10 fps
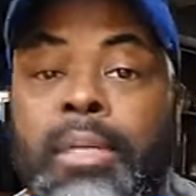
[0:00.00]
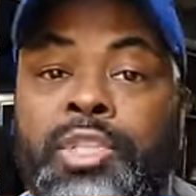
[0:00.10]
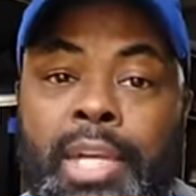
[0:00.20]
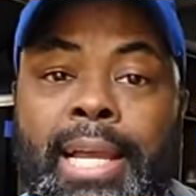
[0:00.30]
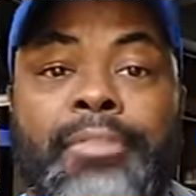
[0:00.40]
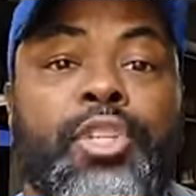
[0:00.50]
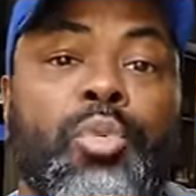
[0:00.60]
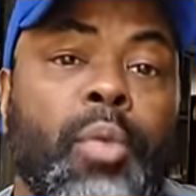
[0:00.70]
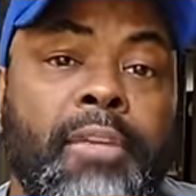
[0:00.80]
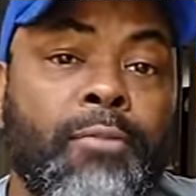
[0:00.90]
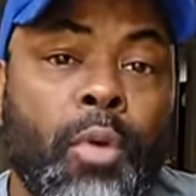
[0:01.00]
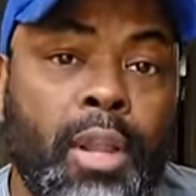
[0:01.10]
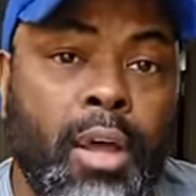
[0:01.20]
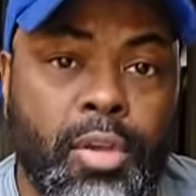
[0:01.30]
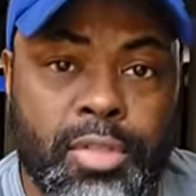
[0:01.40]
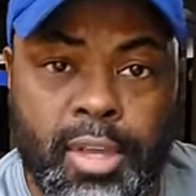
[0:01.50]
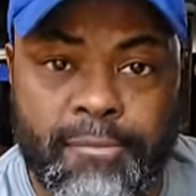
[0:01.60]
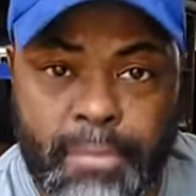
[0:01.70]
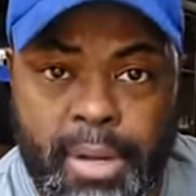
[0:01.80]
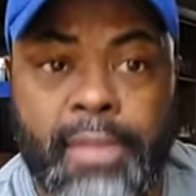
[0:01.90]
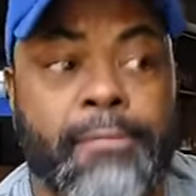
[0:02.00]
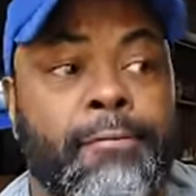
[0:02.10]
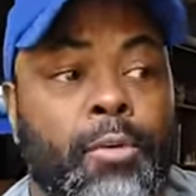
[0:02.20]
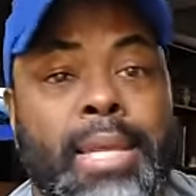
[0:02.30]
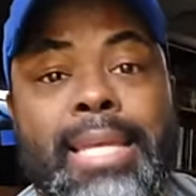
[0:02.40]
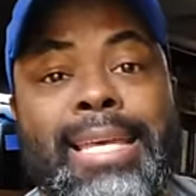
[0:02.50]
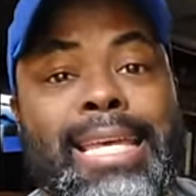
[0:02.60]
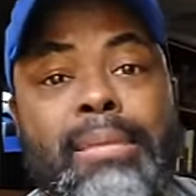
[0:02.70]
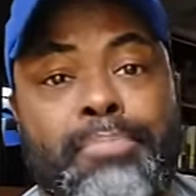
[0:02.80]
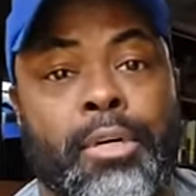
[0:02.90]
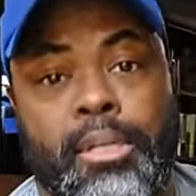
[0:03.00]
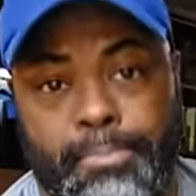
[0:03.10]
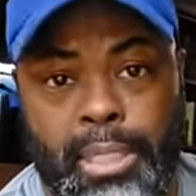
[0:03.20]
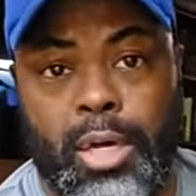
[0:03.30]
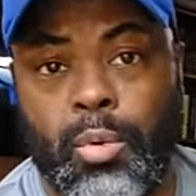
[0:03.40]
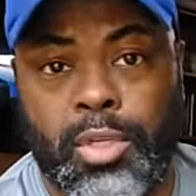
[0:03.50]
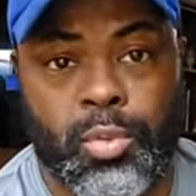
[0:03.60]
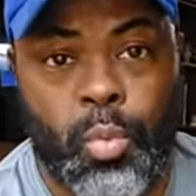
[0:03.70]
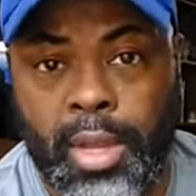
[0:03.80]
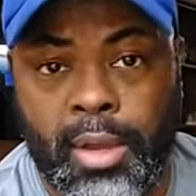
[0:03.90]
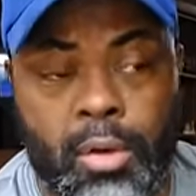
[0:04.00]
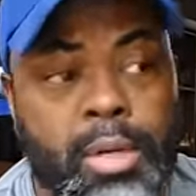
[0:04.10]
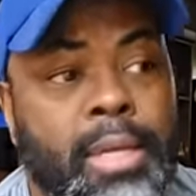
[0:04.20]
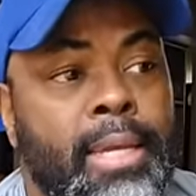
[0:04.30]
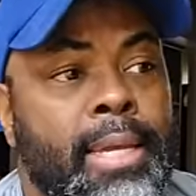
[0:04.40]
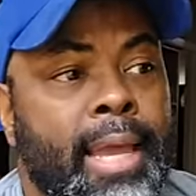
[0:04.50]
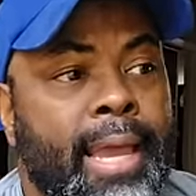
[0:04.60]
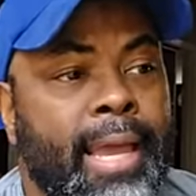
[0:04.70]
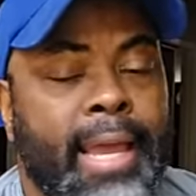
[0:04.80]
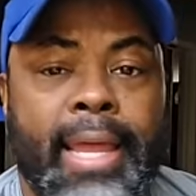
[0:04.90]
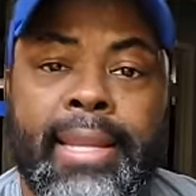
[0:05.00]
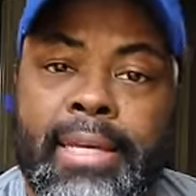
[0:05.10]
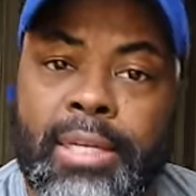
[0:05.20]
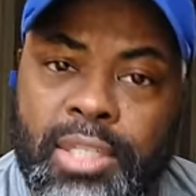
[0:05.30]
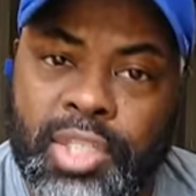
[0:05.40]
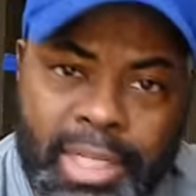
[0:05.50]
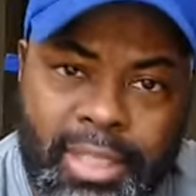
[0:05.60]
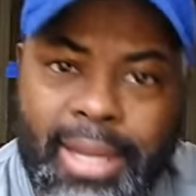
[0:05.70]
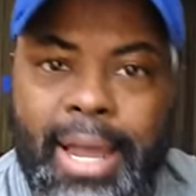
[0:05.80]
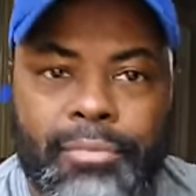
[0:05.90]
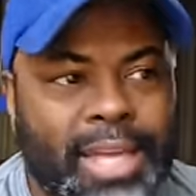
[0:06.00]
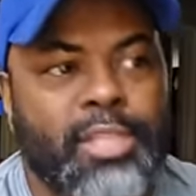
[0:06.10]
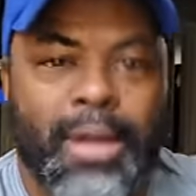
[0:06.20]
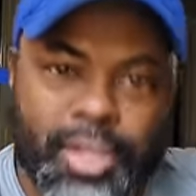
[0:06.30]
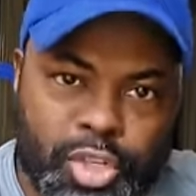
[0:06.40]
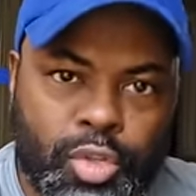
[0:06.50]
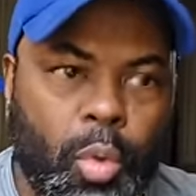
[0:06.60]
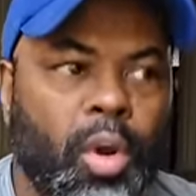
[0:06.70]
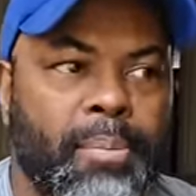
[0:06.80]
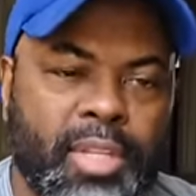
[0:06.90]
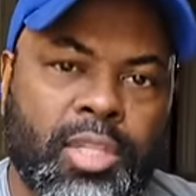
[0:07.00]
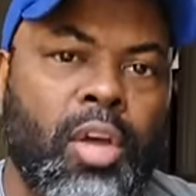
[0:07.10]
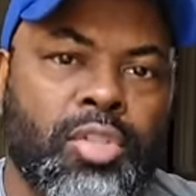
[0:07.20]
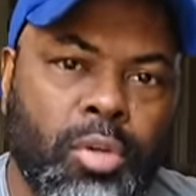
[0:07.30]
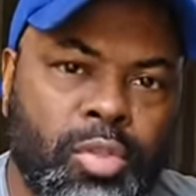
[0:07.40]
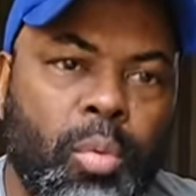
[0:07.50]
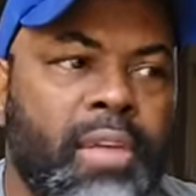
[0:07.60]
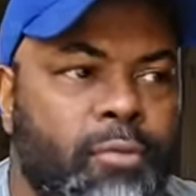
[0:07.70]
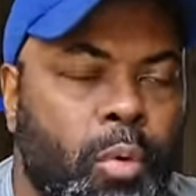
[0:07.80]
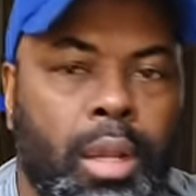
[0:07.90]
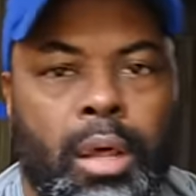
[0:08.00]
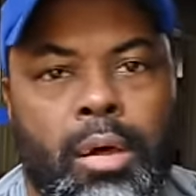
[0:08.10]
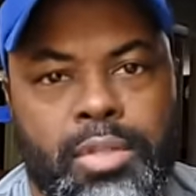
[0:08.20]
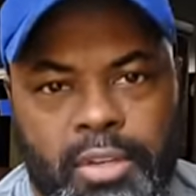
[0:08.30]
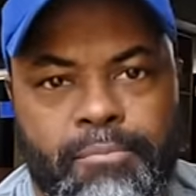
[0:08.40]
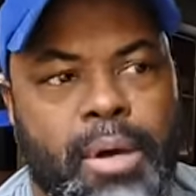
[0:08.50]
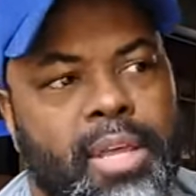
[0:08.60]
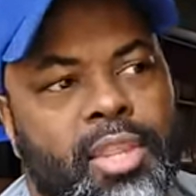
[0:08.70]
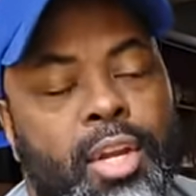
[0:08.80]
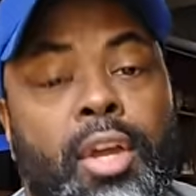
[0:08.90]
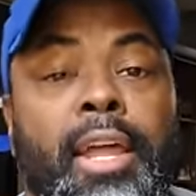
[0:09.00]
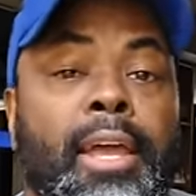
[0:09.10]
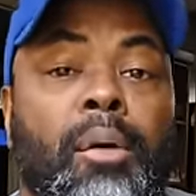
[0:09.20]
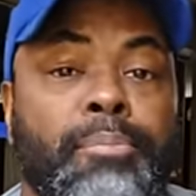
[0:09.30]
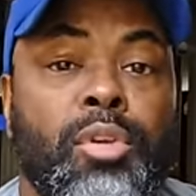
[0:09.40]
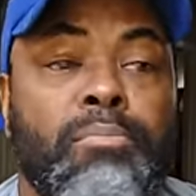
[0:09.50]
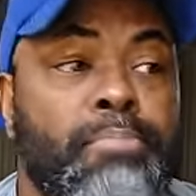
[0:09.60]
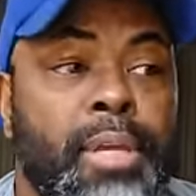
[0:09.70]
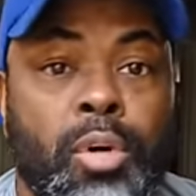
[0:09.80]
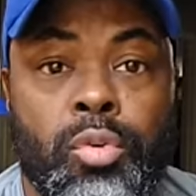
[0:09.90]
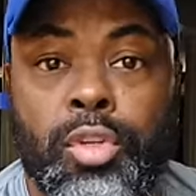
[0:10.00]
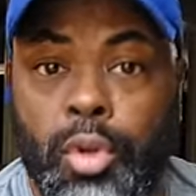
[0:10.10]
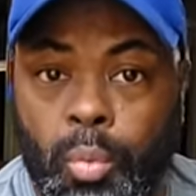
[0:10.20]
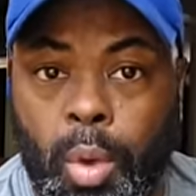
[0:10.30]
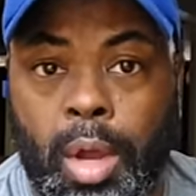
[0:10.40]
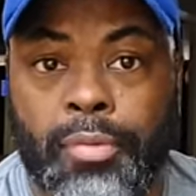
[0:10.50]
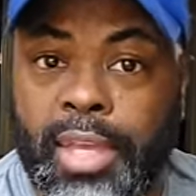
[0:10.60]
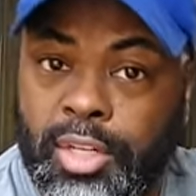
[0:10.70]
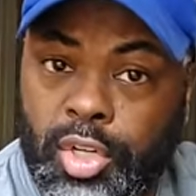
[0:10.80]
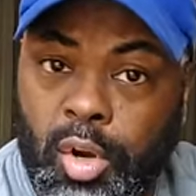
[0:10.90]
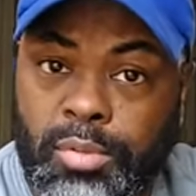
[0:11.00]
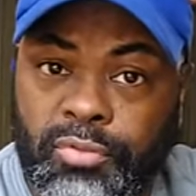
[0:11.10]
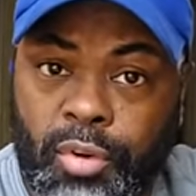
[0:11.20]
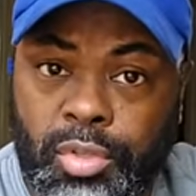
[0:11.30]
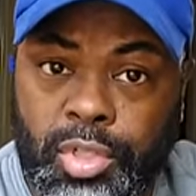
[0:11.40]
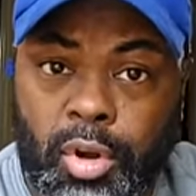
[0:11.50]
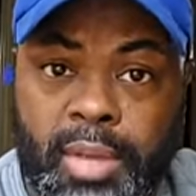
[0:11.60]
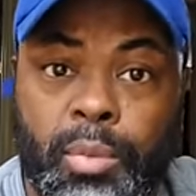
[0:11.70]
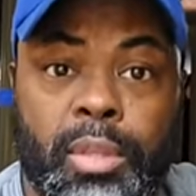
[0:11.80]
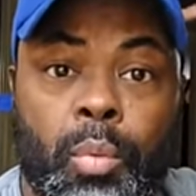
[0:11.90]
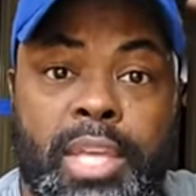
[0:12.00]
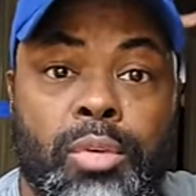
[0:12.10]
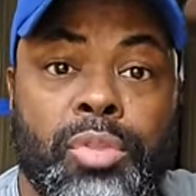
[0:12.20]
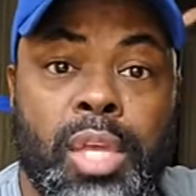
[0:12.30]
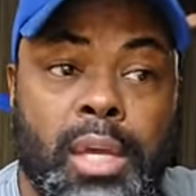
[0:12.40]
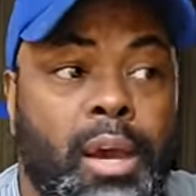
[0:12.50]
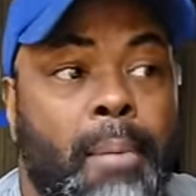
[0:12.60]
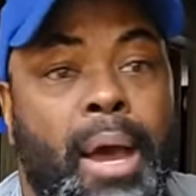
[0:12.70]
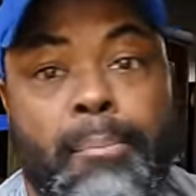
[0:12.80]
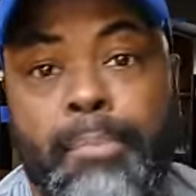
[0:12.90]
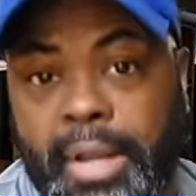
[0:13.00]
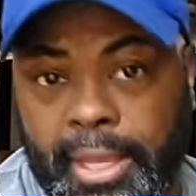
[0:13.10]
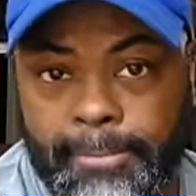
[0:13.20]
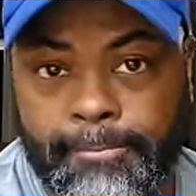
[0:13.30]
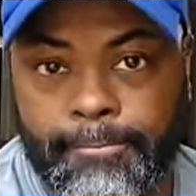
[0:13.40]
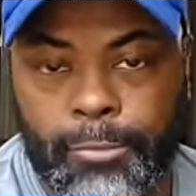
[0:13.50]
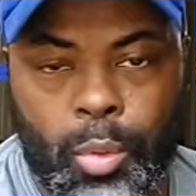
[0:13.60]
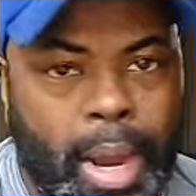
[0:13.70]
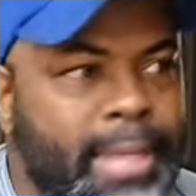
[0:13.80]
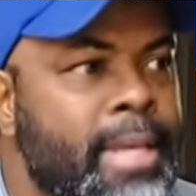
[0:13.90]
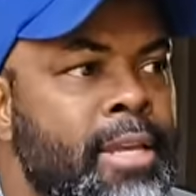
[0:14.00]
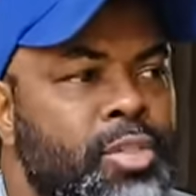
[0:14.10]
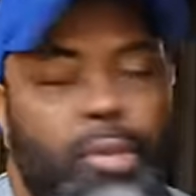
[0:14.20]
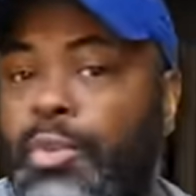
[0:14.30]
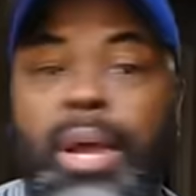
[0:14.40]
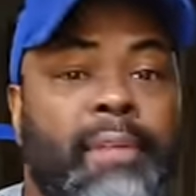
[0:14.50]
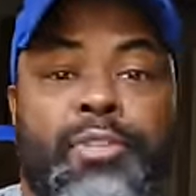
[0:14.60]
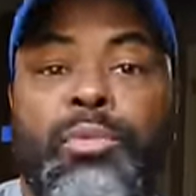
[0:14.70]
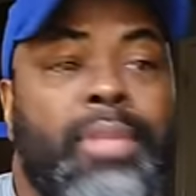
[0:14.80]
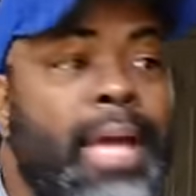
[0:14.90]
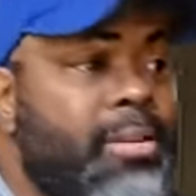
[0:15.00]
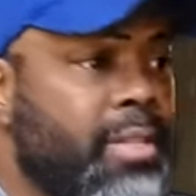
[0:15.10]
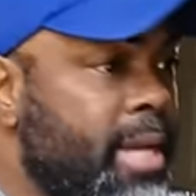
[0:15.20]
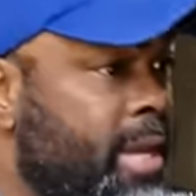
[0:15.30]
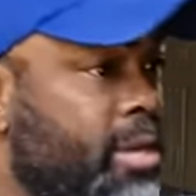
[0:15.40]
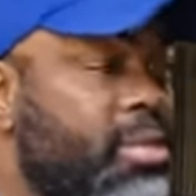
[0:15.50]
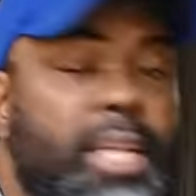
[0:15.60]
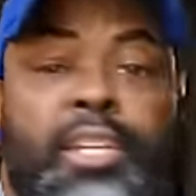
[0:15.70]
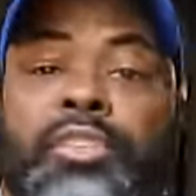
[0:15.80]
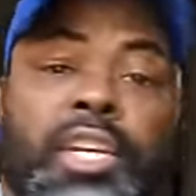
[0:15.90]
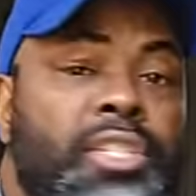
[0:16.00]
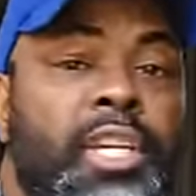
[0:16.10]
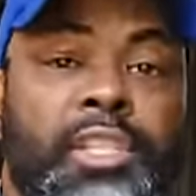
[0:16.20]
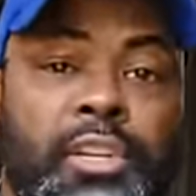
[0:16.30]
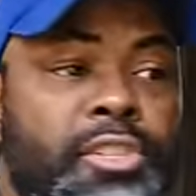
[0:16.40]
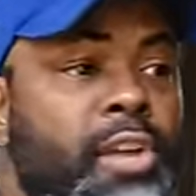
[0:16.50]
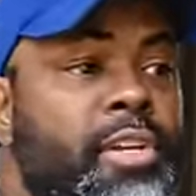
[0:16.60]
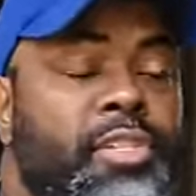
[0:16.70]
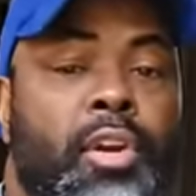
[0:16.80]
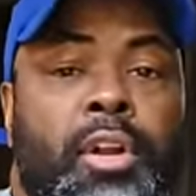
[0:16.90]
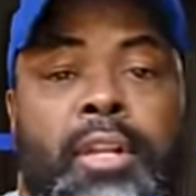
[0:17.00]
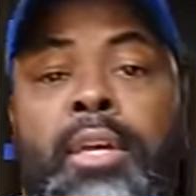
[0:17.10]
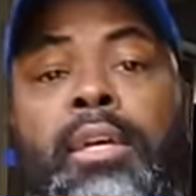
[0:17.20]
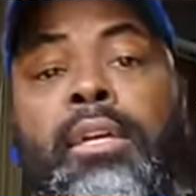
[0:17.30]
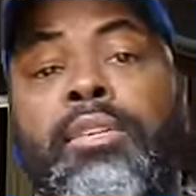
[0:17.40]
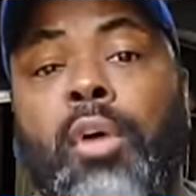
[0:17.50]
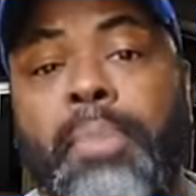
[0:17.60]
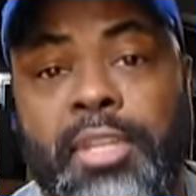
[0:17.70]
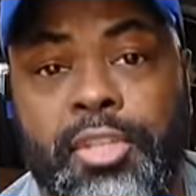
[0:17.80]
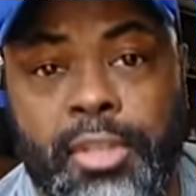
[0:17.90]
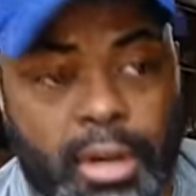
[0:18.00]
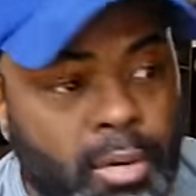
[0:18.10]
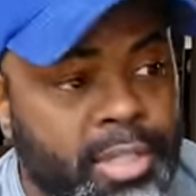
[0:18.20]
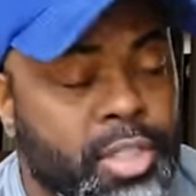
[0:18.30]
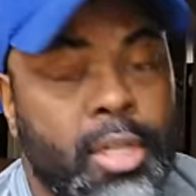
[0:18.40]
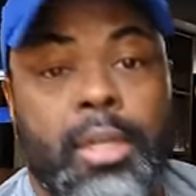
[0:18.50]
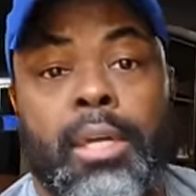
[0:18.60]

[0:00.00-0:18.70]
Check out the 24 Laws of Money free ebook below as well, and Check that out. That's my story, but it's also 24 laws of money that are going to help you build your wealth in terms first, starting with the way you think about money, right? So if you have $2,000 and you're just getting your journey started, don't be discouraged.